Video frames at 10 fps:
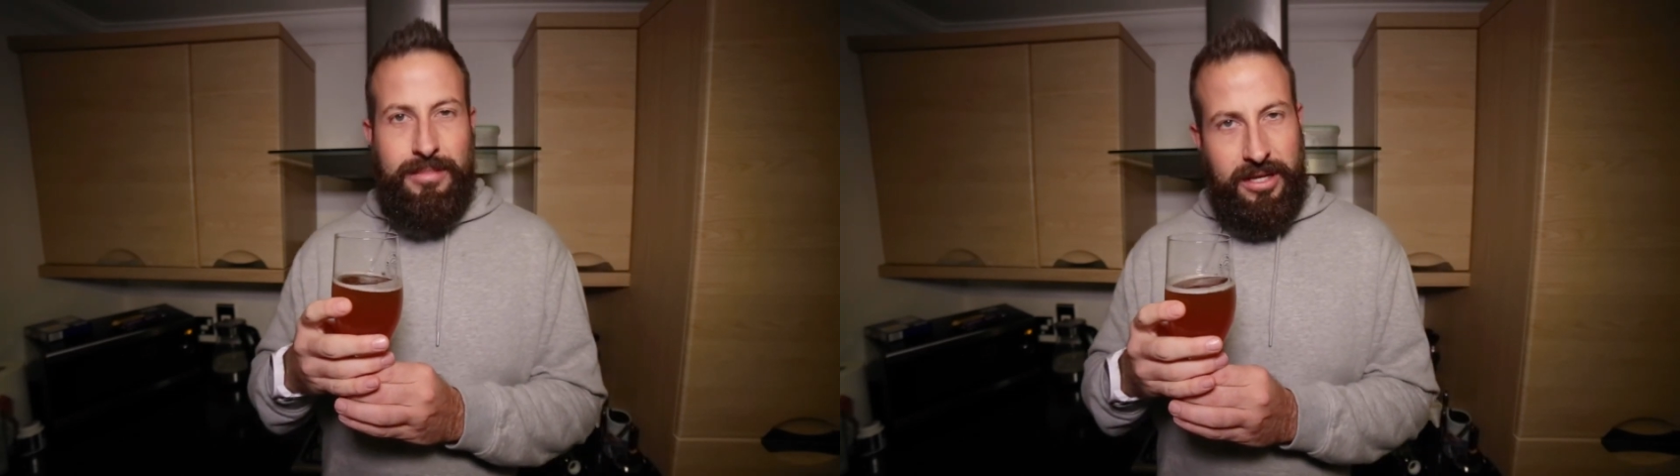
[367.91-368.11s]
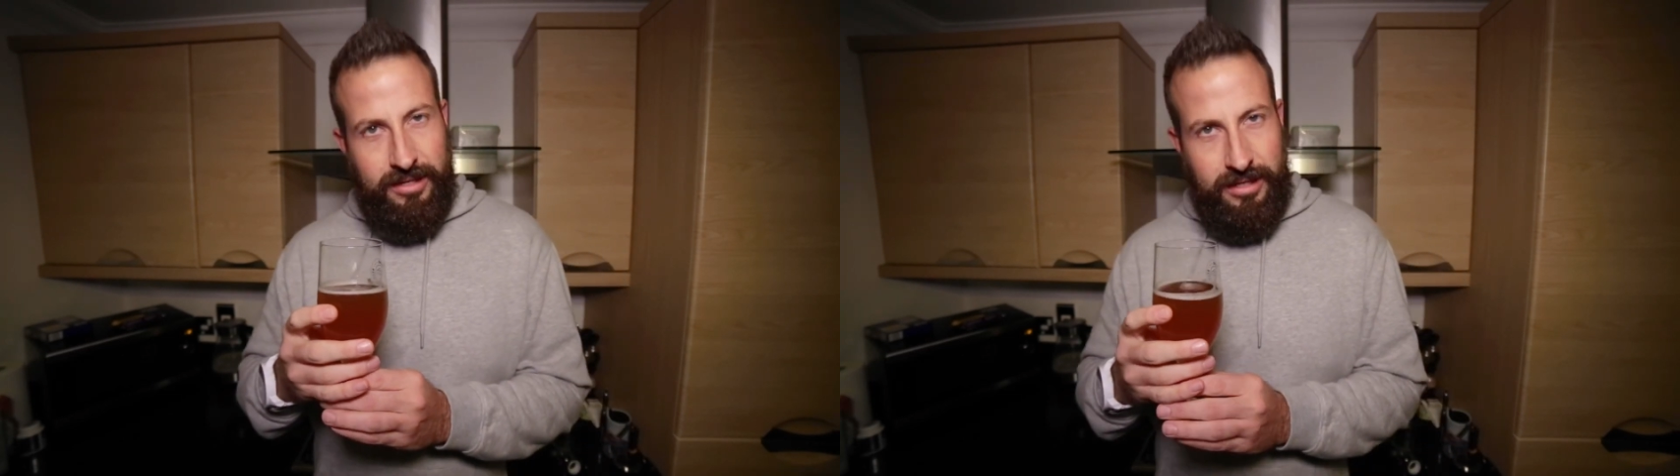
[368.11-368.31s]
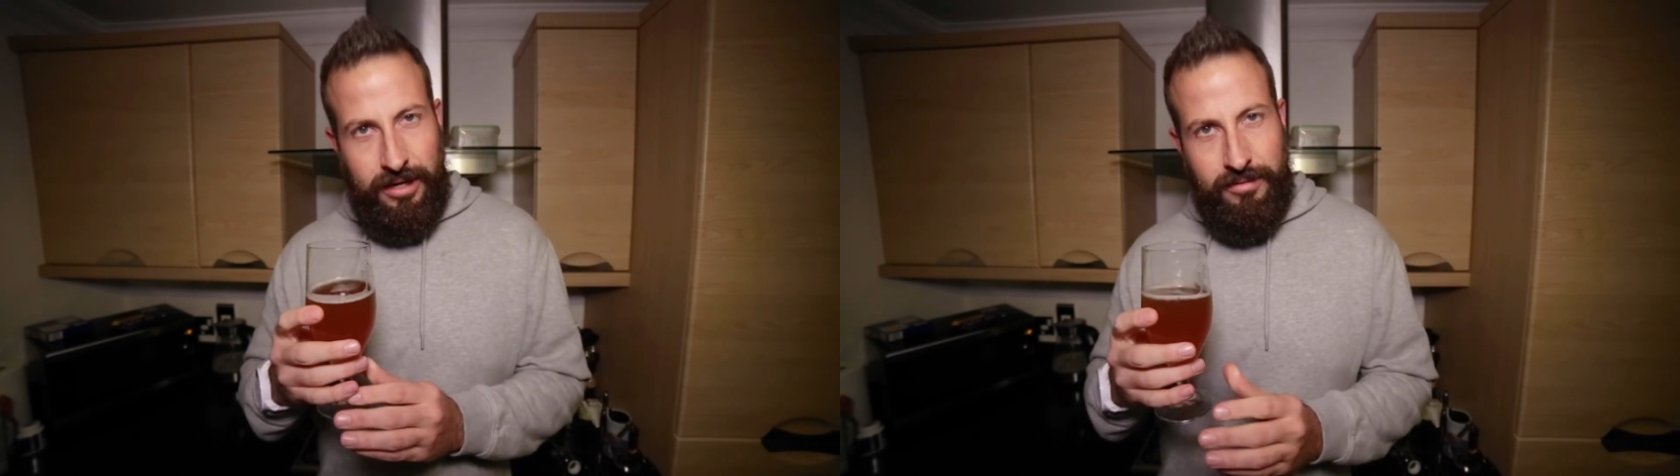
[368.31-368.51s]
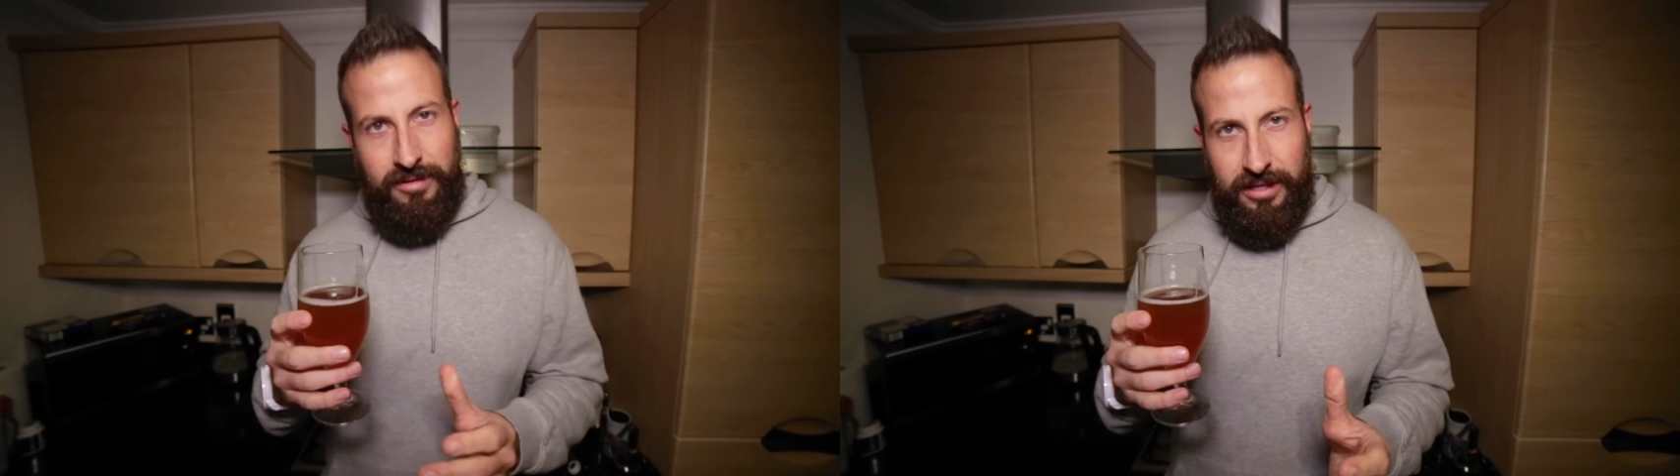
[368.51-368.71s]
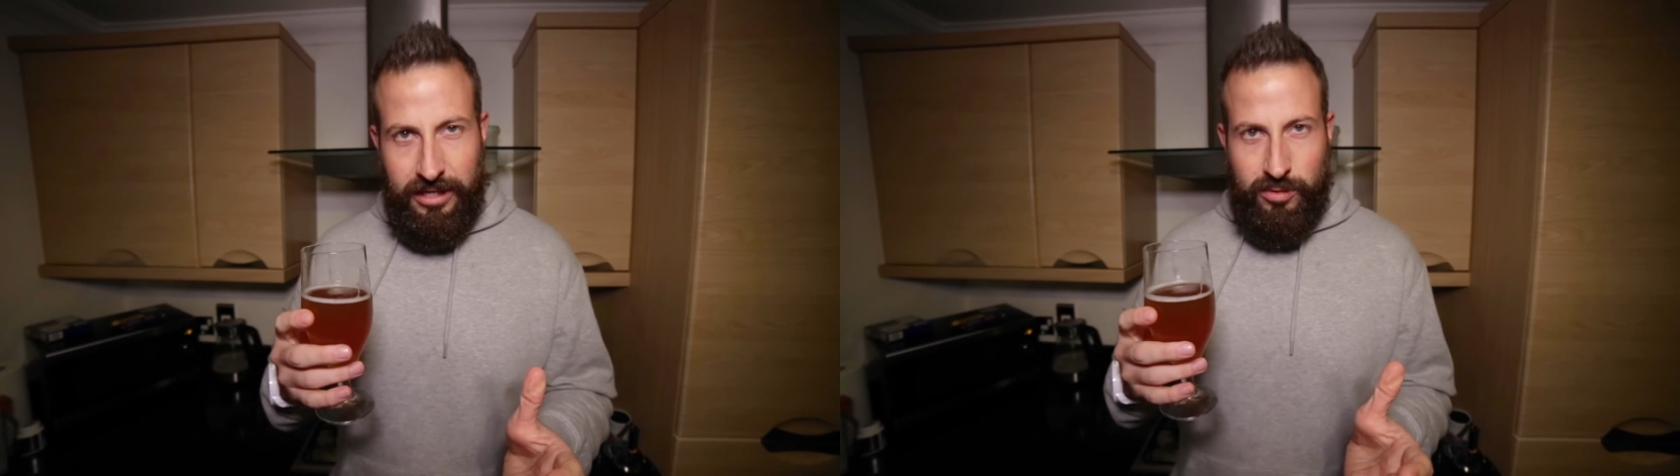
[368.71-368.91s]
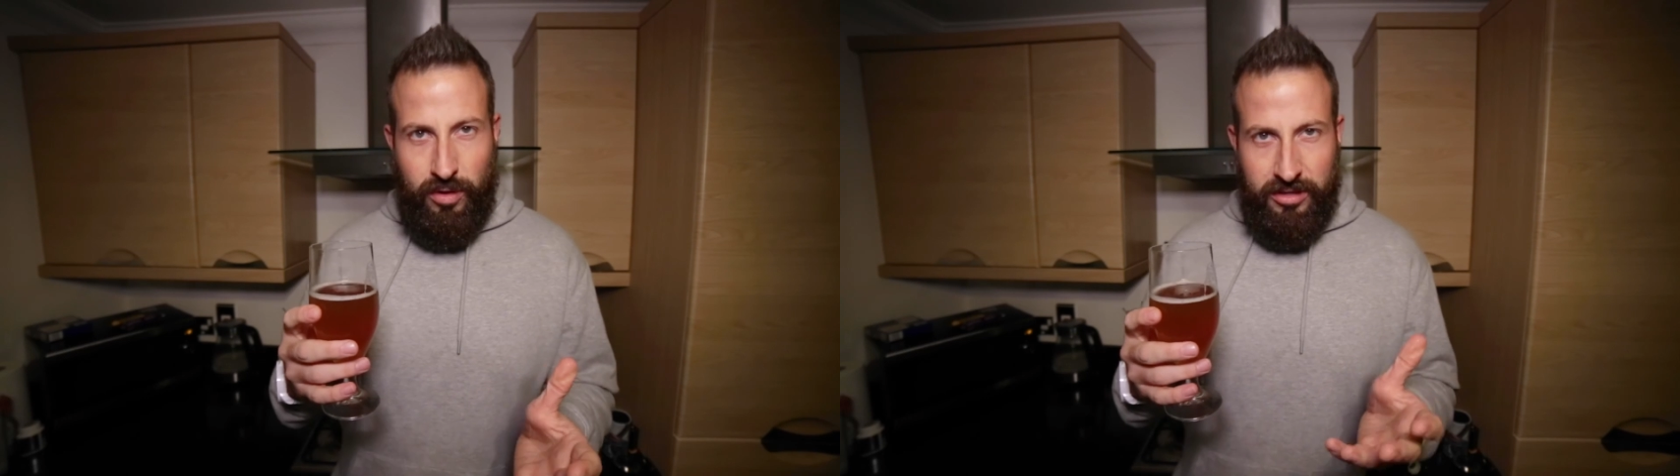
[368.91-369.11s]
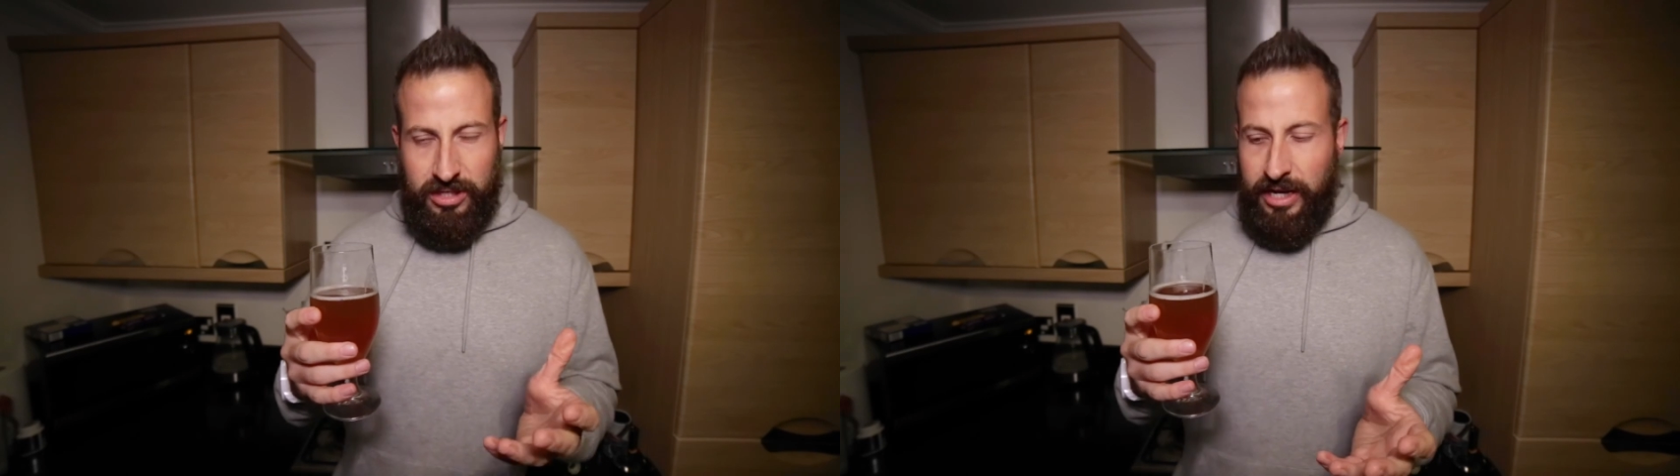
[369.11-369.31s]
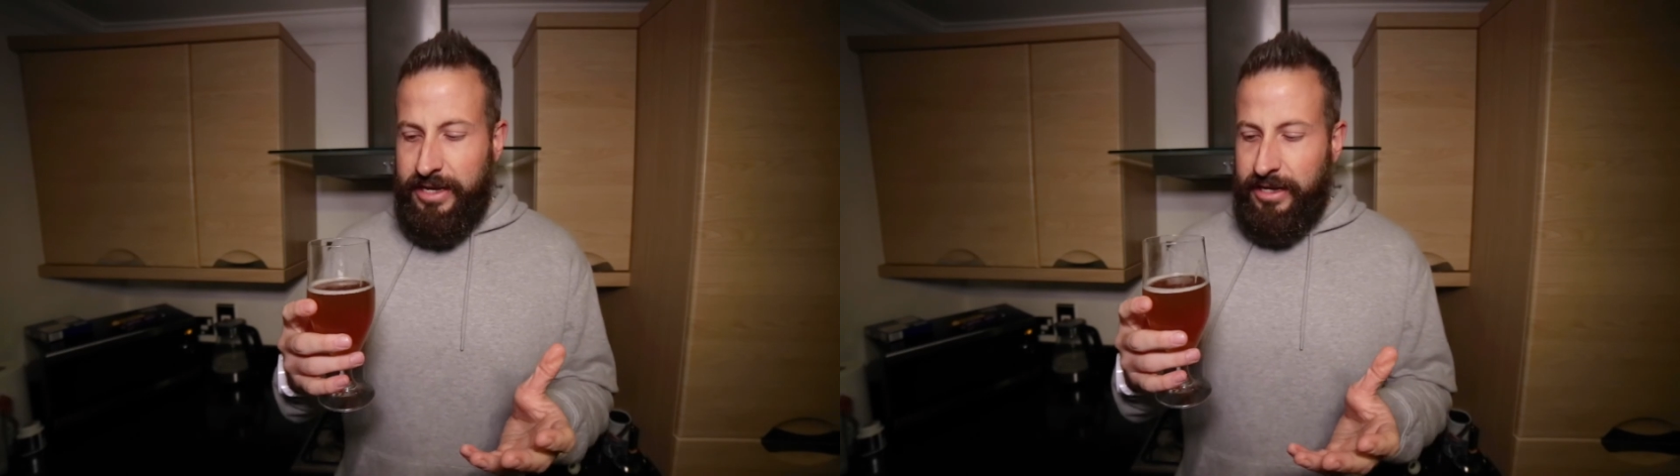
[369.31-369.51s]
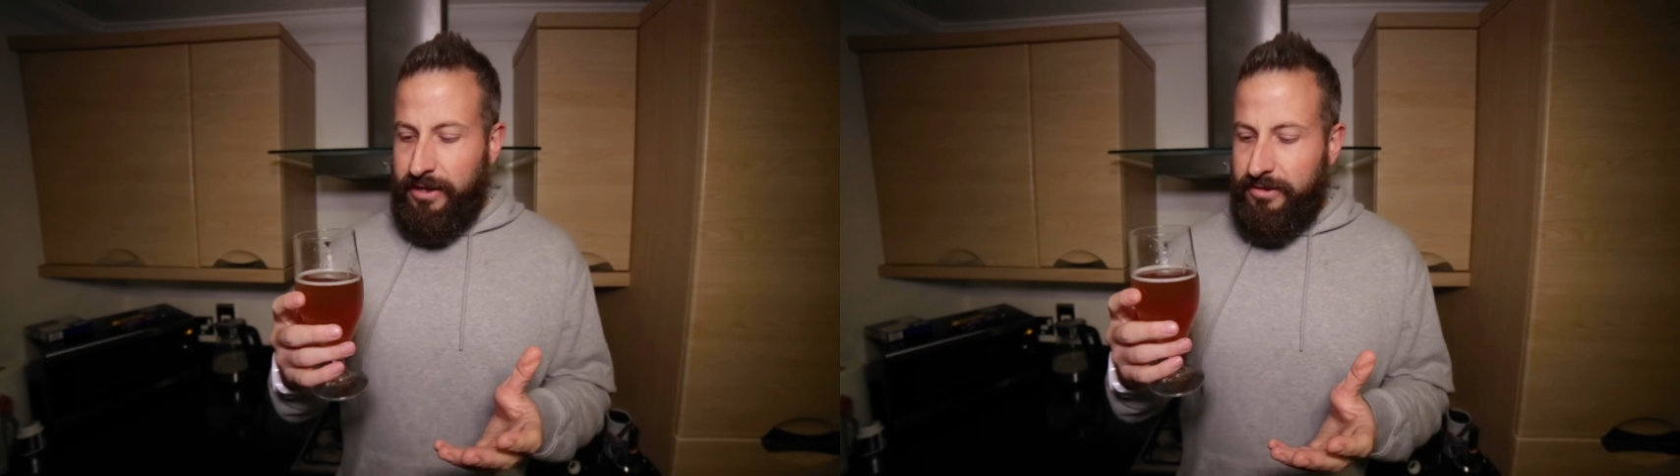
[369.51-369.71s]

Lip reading: because I don't think it's worth slating.